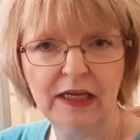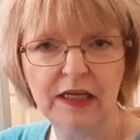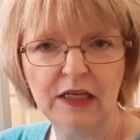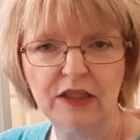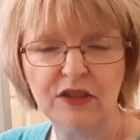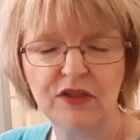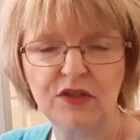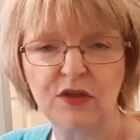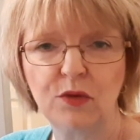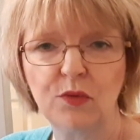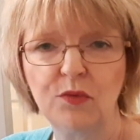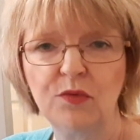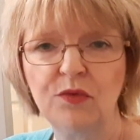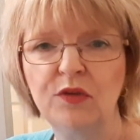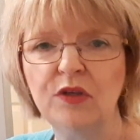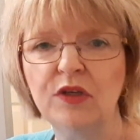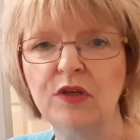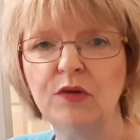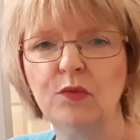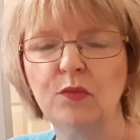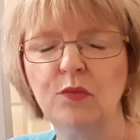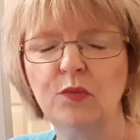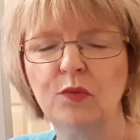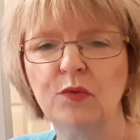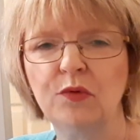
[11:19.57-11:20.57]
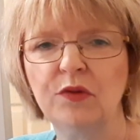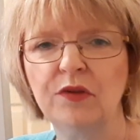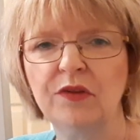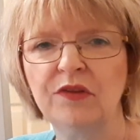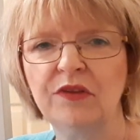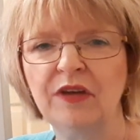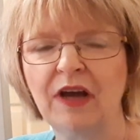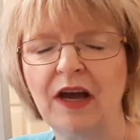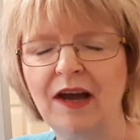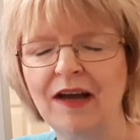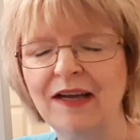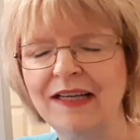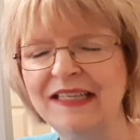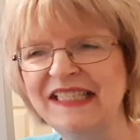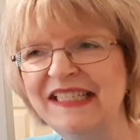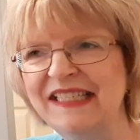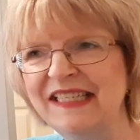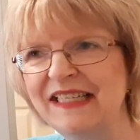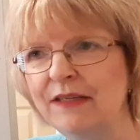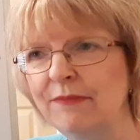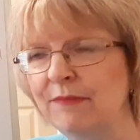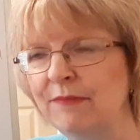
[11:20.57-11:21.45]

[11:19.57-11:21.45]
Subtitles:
So the idea